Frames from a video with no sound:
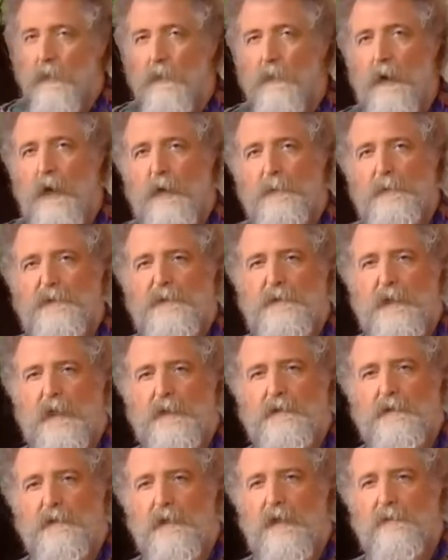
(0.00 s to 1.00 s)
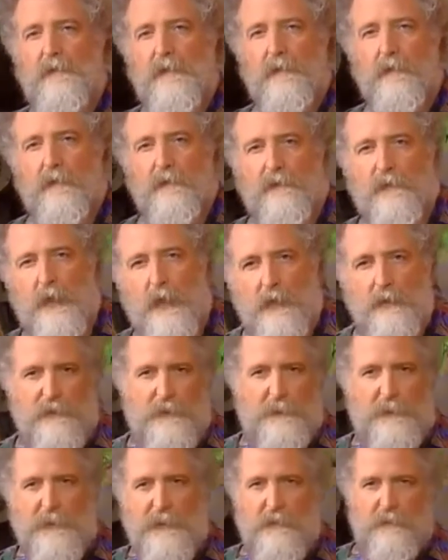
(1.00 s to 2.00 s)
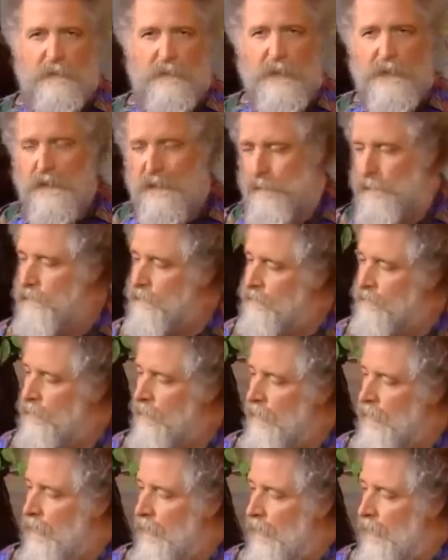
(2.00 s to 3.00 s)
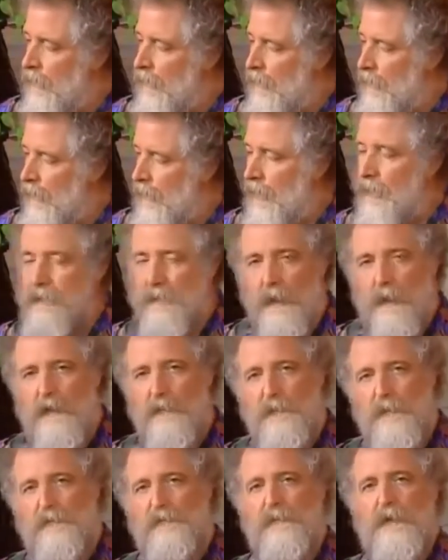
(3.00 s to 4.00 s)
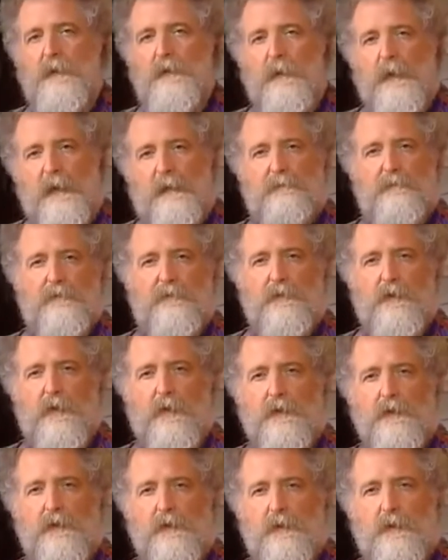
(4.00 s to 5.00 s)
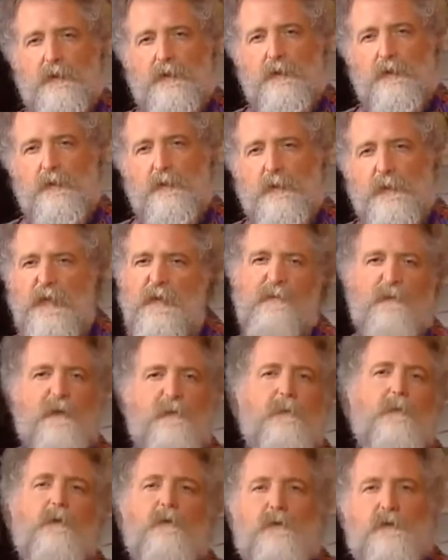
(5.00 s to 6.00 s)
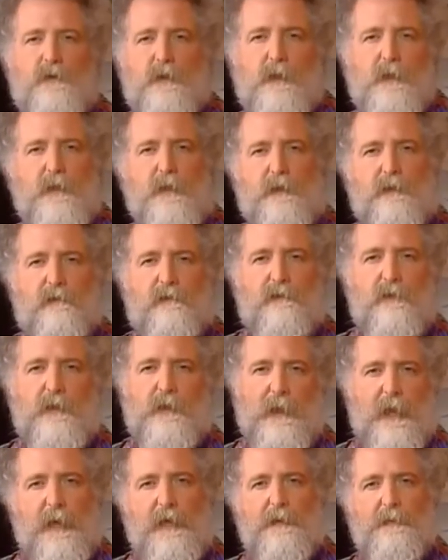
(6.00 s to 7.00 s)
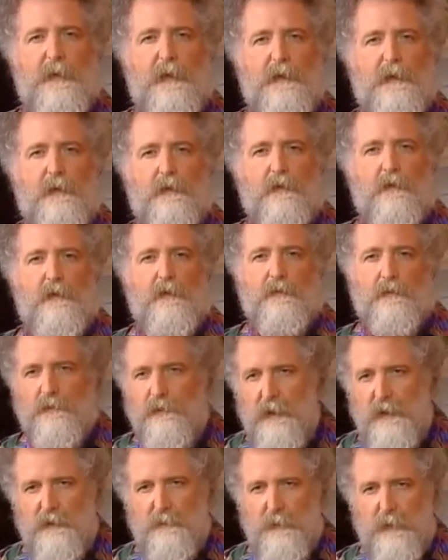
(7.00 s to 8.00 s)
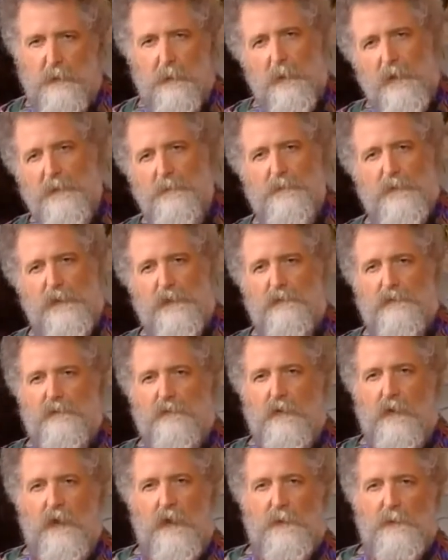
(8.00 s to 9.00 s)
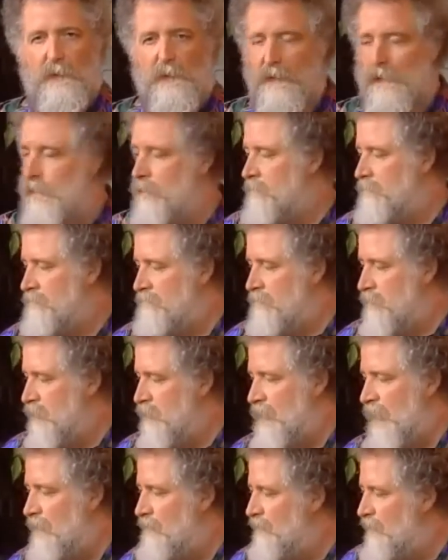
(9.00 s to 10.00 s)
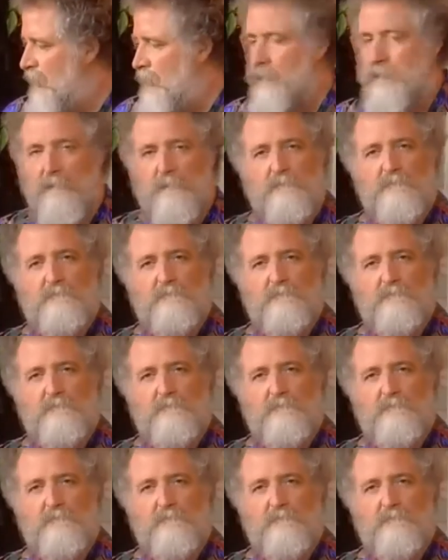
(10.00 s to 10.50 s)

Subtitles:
Well, besides loving those Caribbean rhythms, I thought it'd be fun to have a song you could do, even if you were sitting in a seat. Anybody could do it. You just had to make one big stomp and then just have fun.